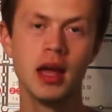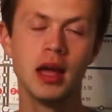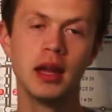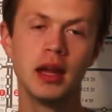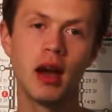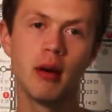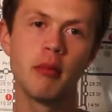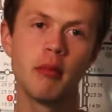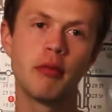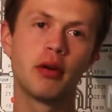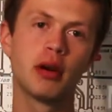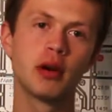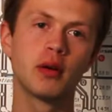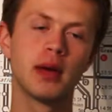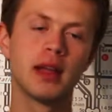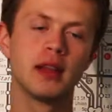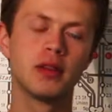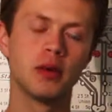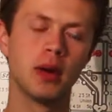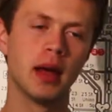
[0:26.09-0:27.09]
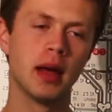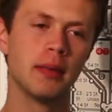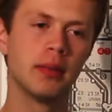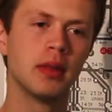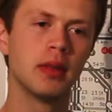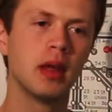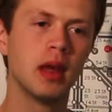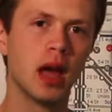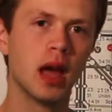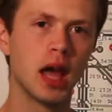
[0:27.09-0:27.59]
Now, before I go into it
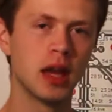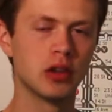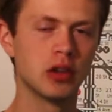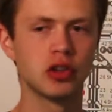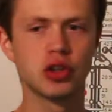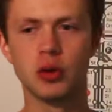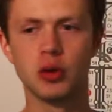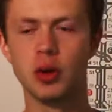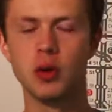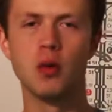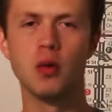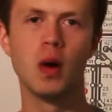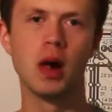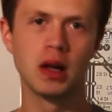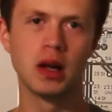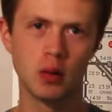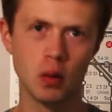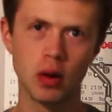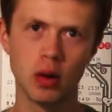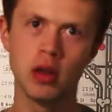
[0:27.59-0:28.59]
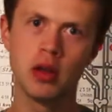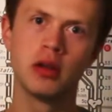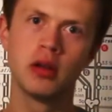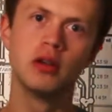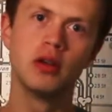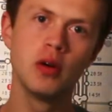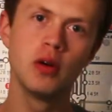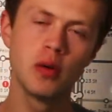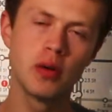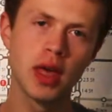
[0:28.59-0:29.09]
and show you what you can
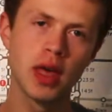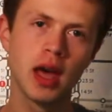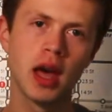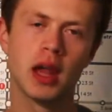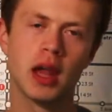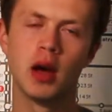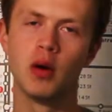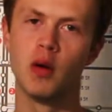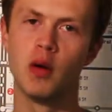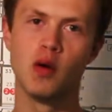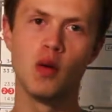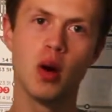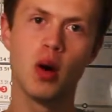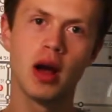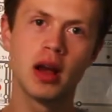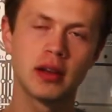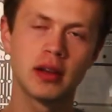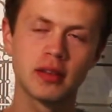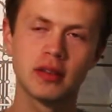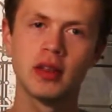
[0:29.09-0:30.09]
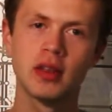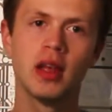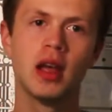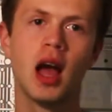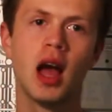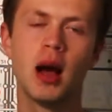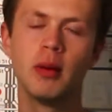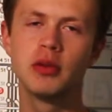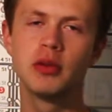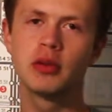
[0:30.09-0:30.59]
do with it and how it works,
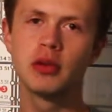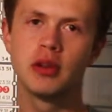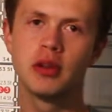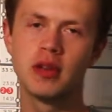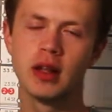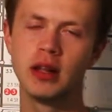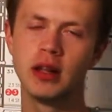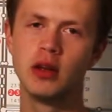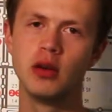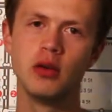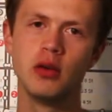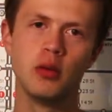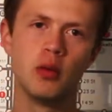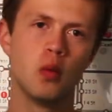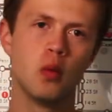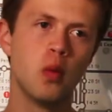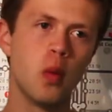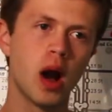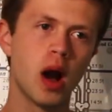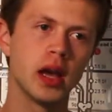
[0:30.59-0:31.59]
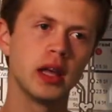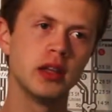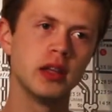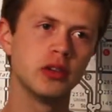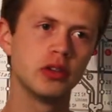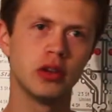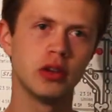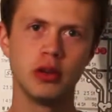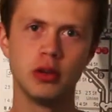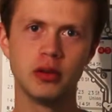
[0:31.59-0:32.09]
I'm just going to tell you why you
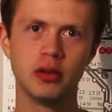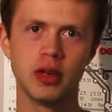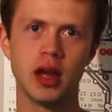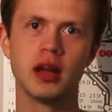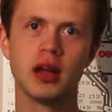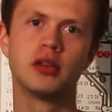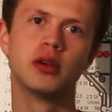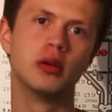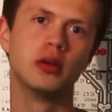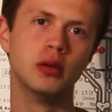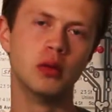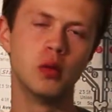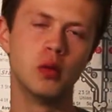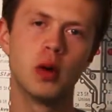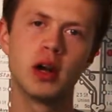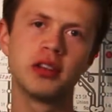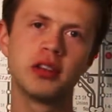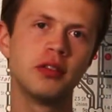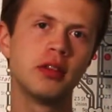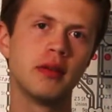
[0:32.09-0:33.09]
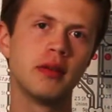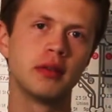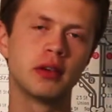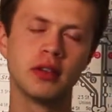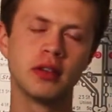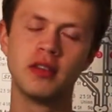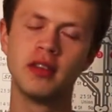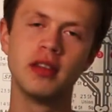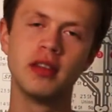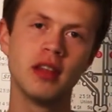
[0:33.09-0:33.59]
should use it at all. Why should you even
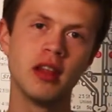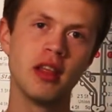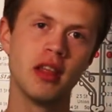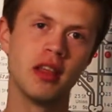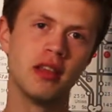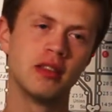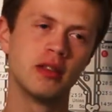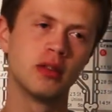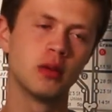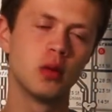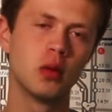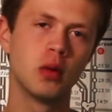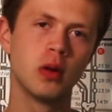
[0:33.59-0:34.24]
consider this?